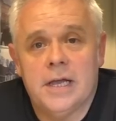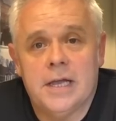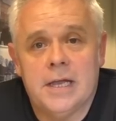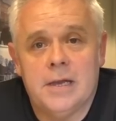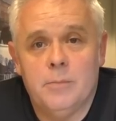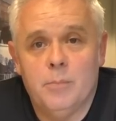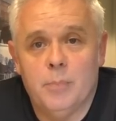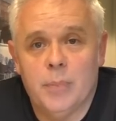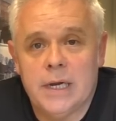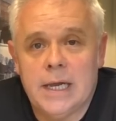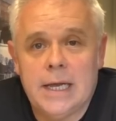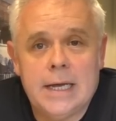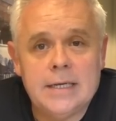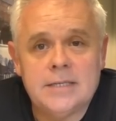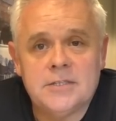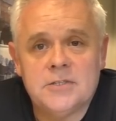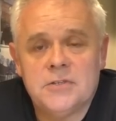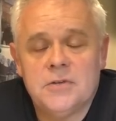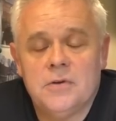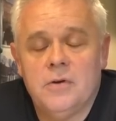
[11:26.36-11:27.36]
a
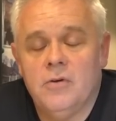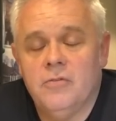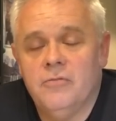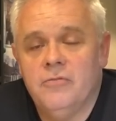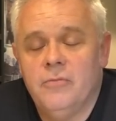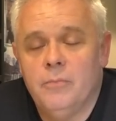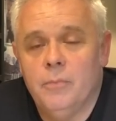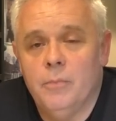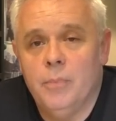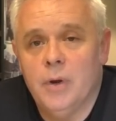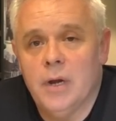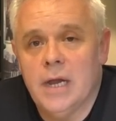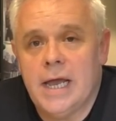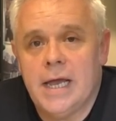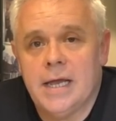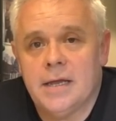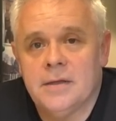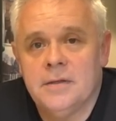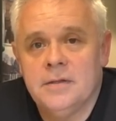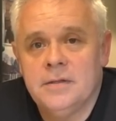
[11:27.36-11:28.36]
blast of
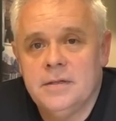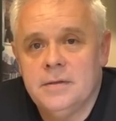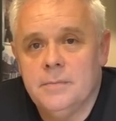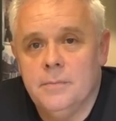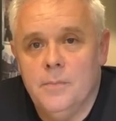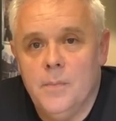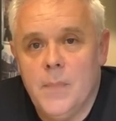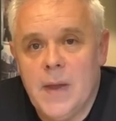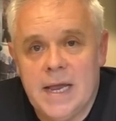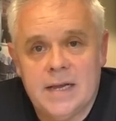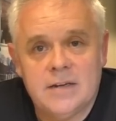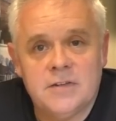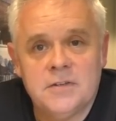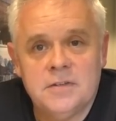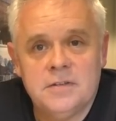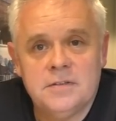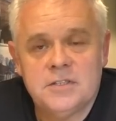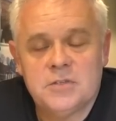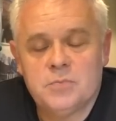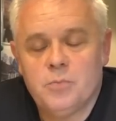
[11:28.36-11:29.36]
black matte
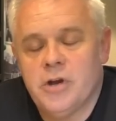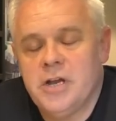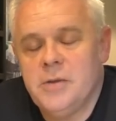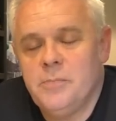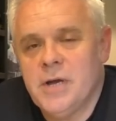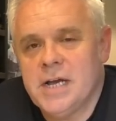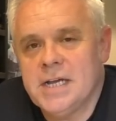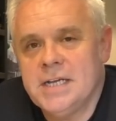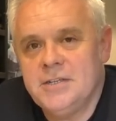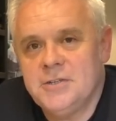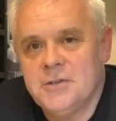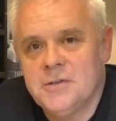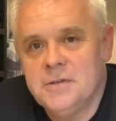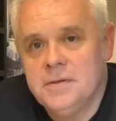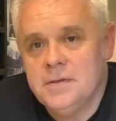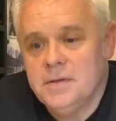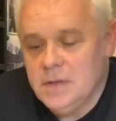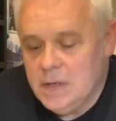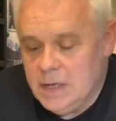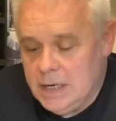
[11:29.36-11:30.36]
spray paint
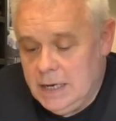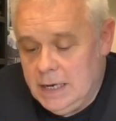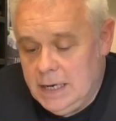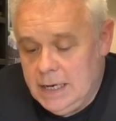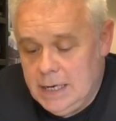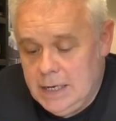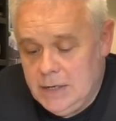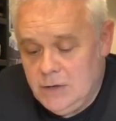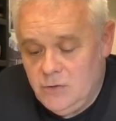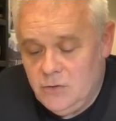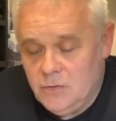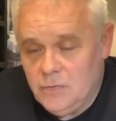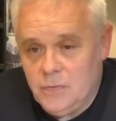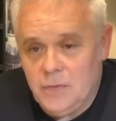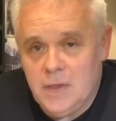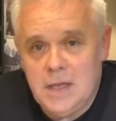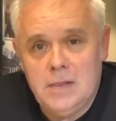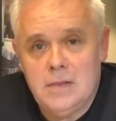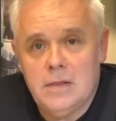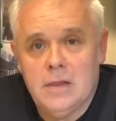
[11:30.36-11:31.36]
and
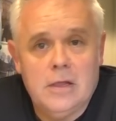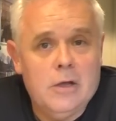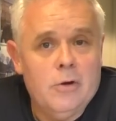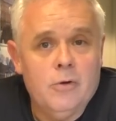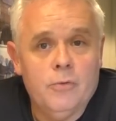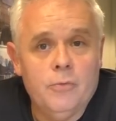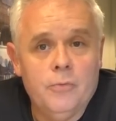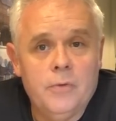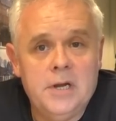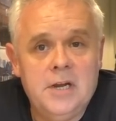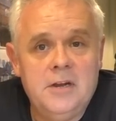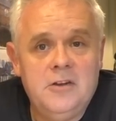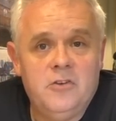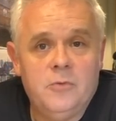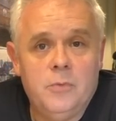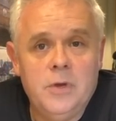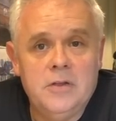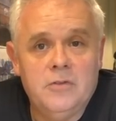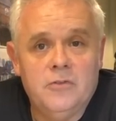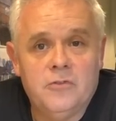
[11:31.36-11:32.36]
then they were ready
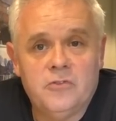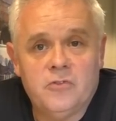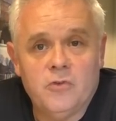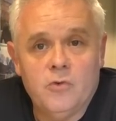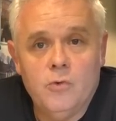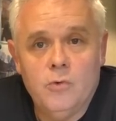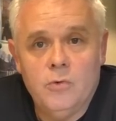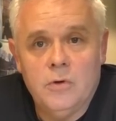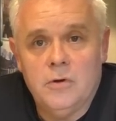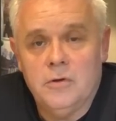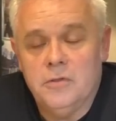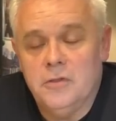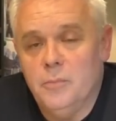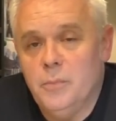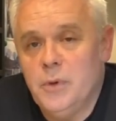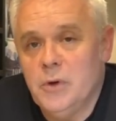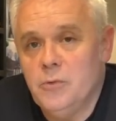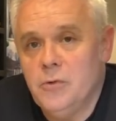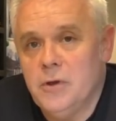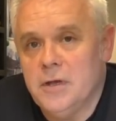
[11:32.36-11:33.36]
to be installed on the
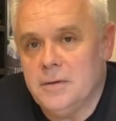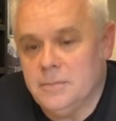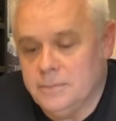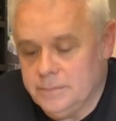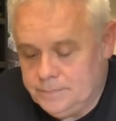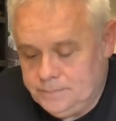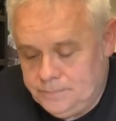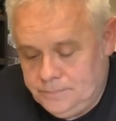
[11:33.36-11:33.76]
building.